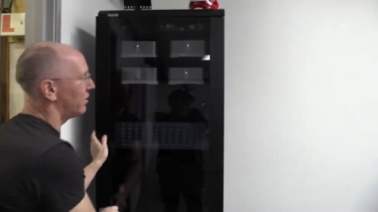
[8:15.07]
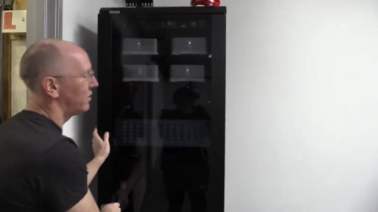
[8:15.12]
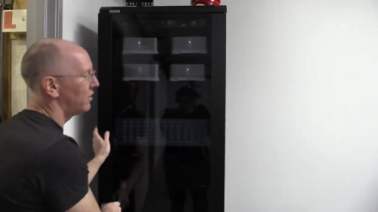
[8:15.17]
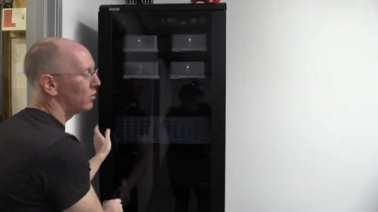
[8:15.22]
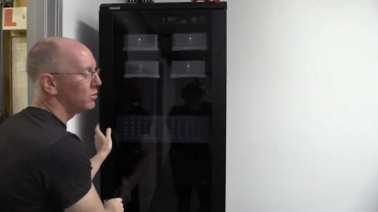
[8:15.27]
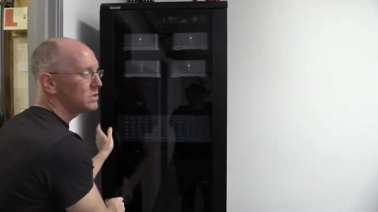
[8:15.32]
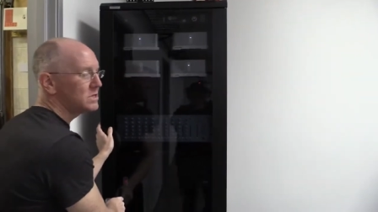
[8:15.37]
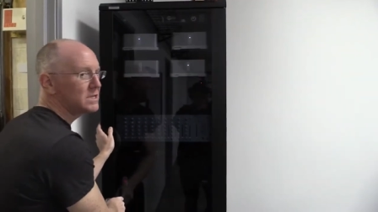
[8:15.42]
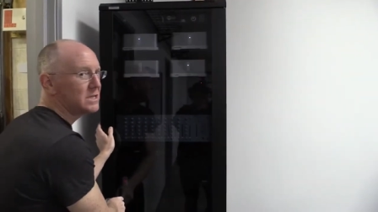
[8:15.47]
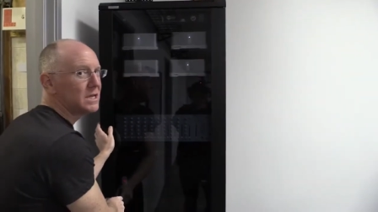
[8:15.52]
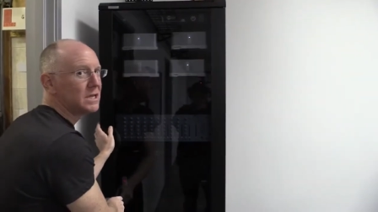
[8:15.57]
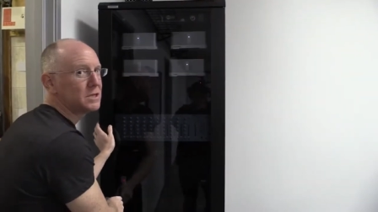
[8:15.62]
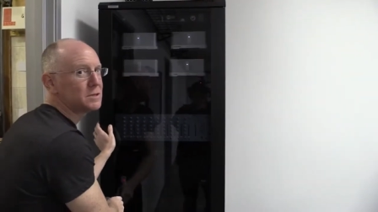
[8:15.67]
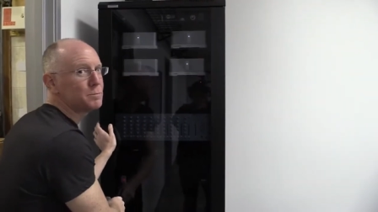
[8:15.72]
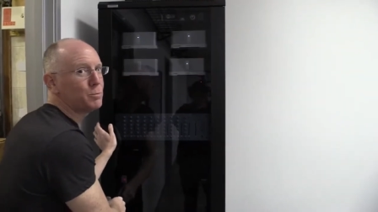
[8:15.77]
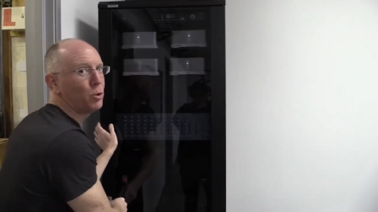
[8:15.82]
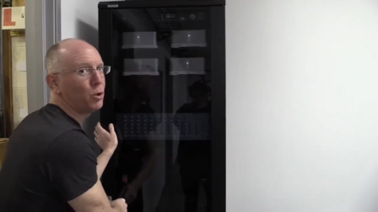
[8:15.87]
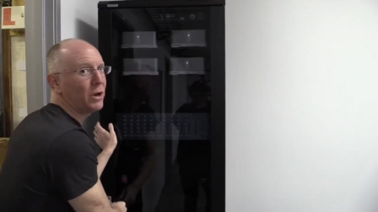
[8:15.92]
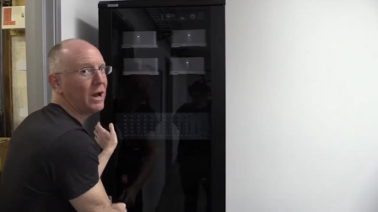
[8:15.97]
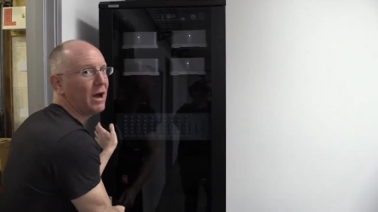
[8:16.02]
Those things
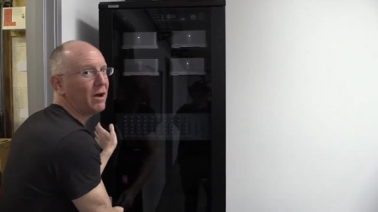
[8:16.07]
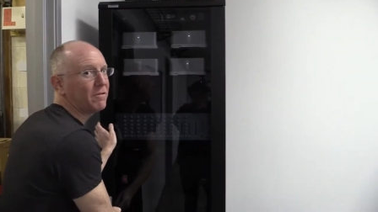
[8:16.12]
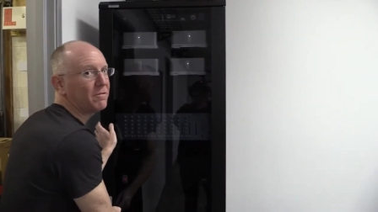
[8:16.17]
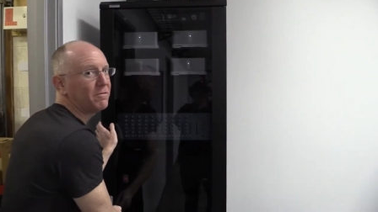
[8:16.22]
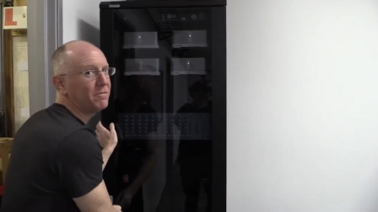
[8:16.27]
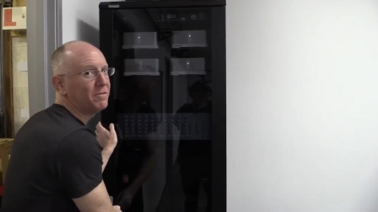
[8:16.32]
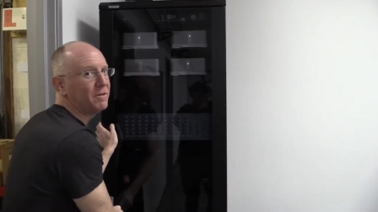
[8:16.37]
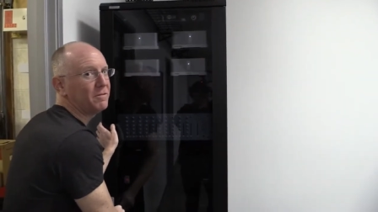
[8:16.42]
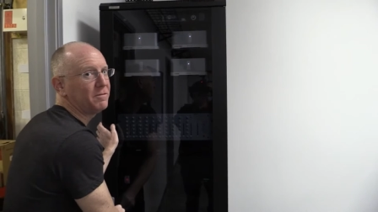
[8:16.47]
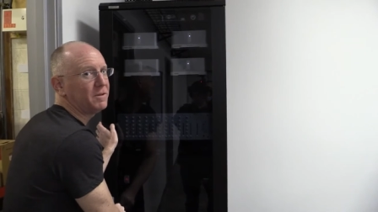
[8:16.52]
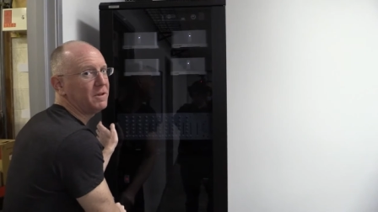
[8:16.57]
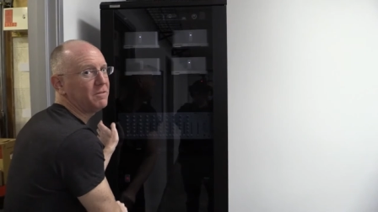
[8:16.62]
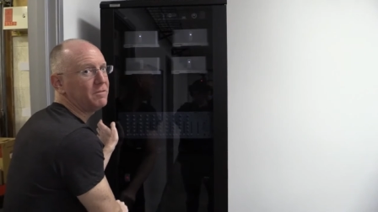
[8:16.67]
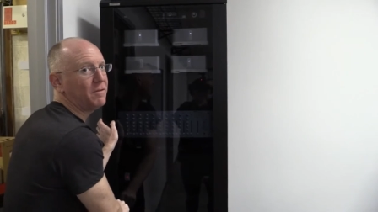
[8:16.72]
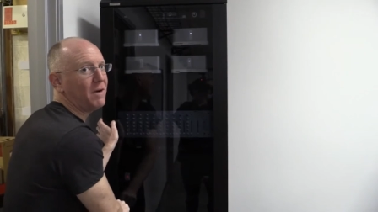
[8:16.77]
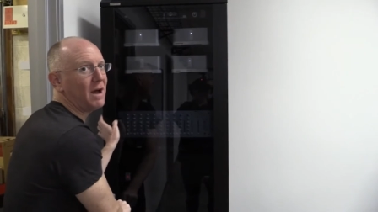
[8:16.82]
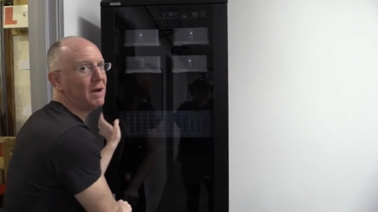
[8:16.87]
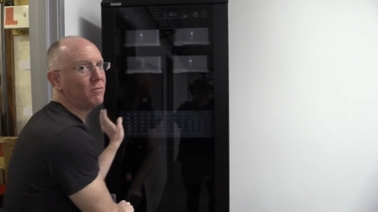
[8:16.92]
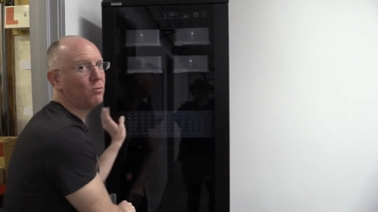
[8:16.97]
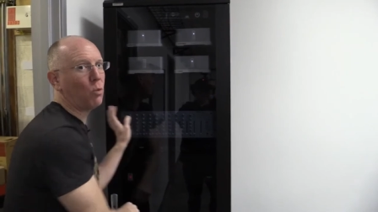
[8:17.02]
put out
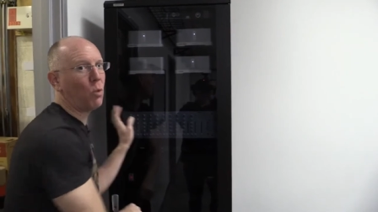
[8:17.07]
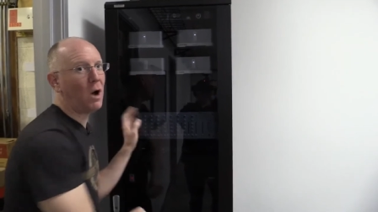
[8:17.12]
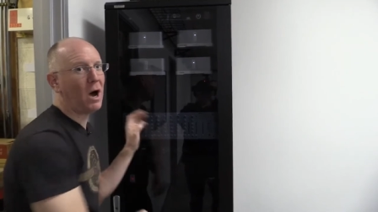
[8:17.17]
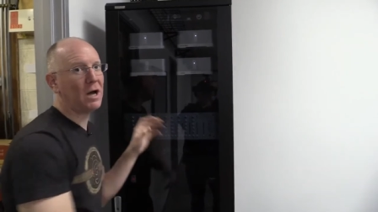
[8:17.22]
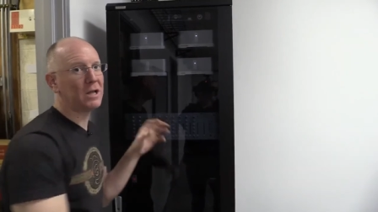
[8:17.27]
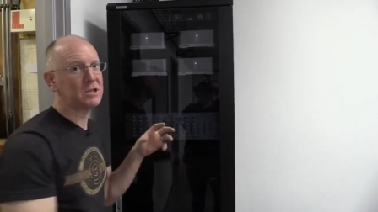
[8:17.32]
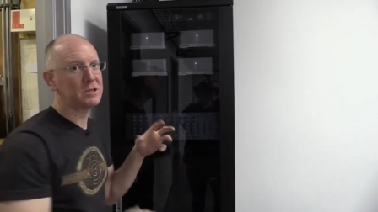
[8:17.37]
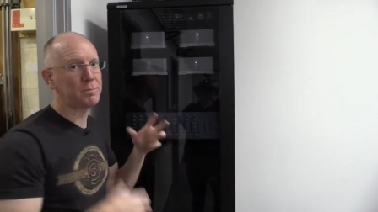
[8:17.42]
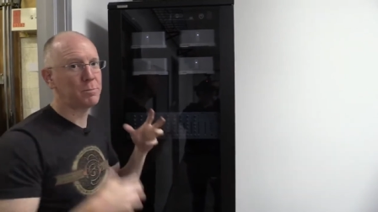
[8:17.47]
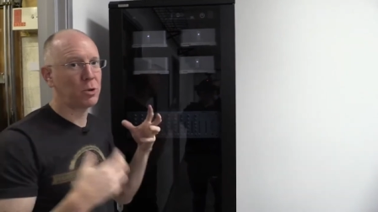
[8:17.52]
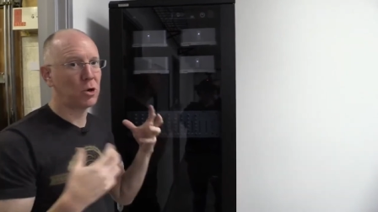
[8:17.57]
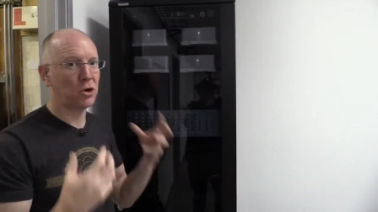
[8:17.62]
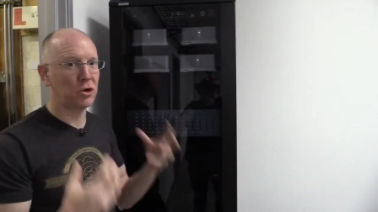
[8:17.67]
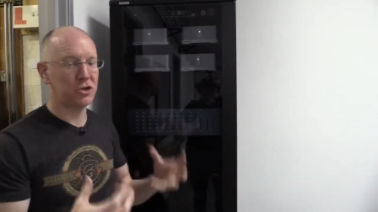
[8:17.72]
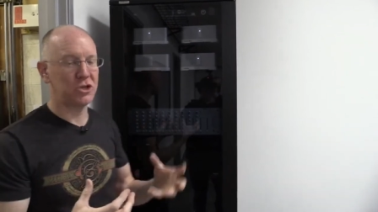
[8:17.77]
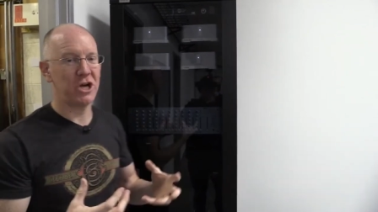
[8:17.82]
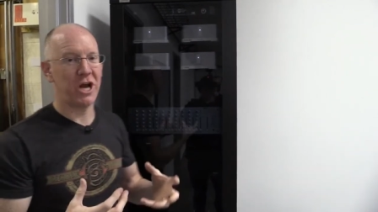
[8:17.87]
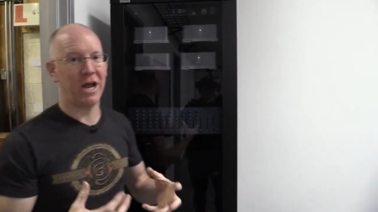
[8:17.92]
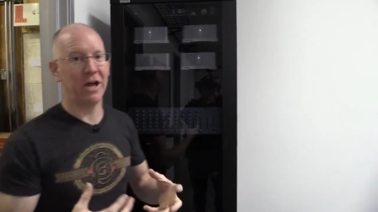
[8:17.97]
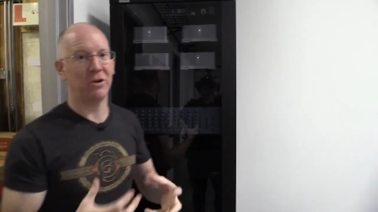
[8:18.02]
55 watts per
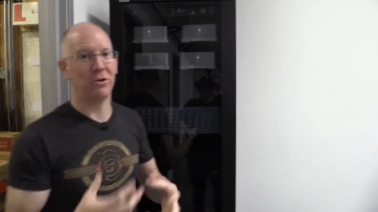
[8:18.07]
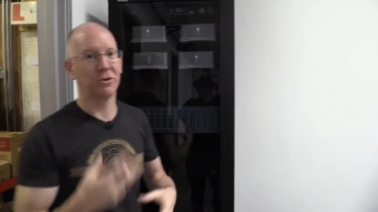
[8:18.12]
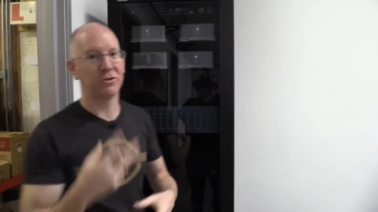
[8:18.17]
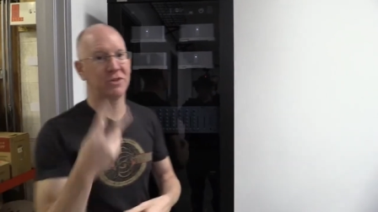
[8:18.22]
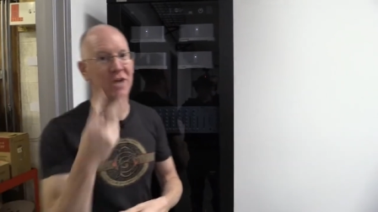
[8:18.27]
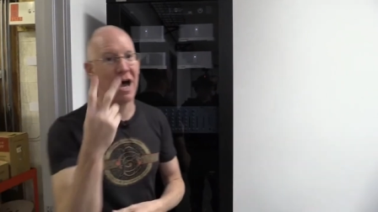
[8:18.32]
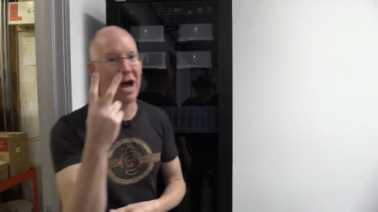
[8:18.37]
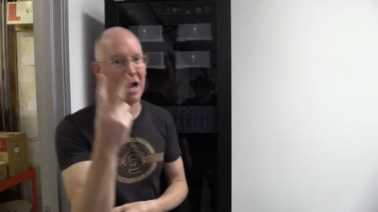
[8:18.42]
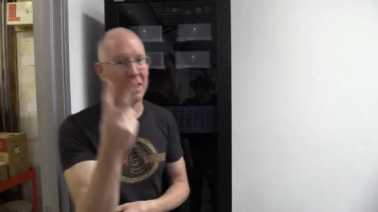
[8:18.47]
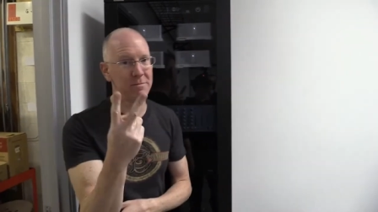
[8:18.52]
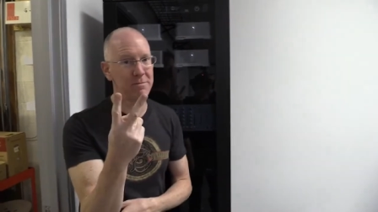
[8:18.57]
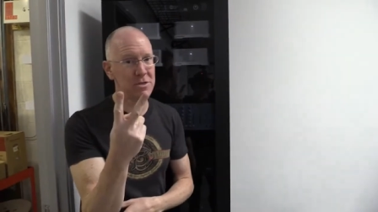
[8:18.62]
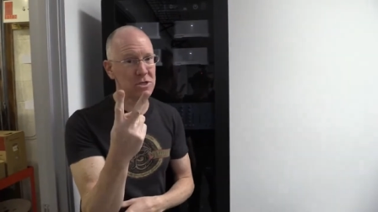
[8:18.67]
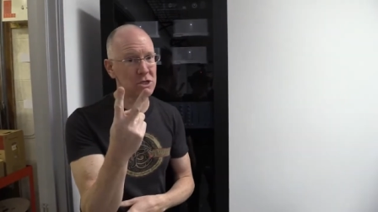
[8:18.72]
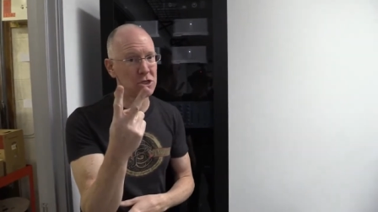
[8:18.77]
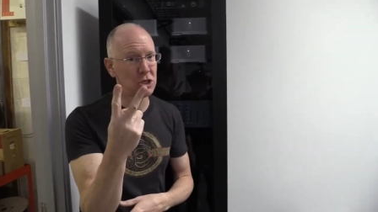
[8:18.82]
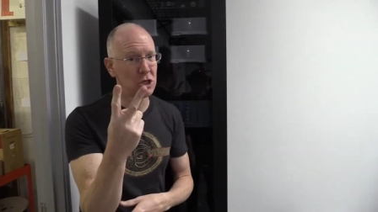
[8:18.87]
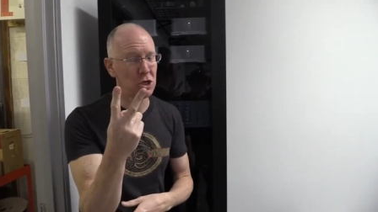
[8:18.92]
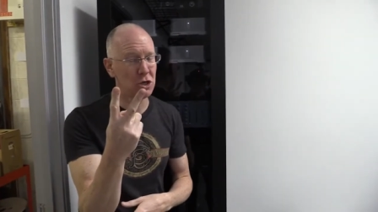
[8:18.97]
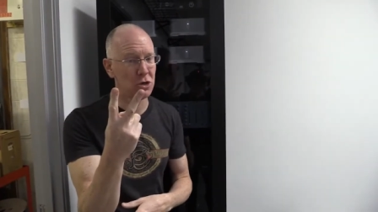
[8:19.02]
channel
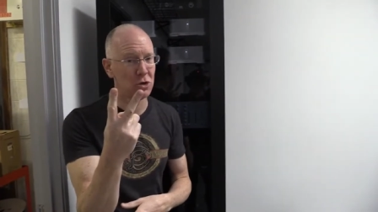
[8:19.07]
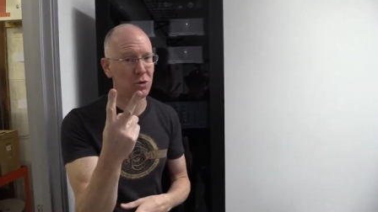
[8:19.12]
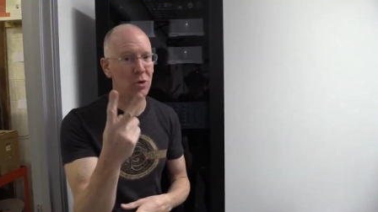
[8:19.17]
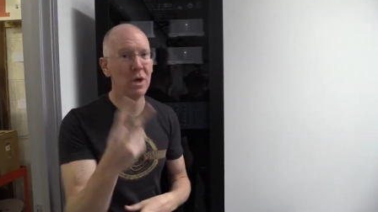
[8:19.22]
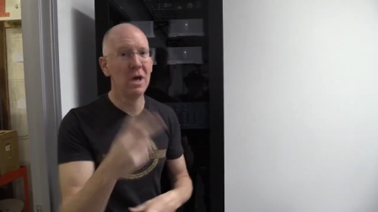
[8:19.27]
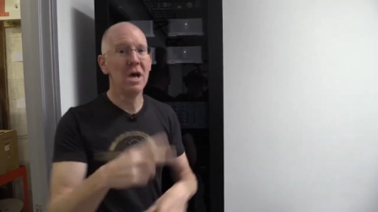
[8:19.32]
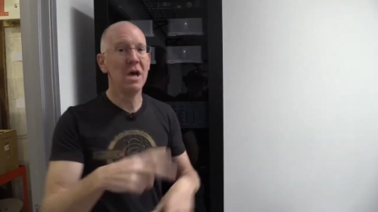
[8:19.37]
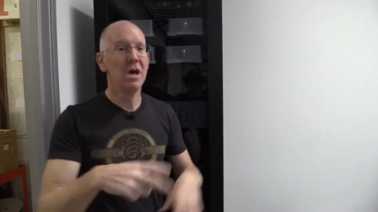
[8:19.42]
×2.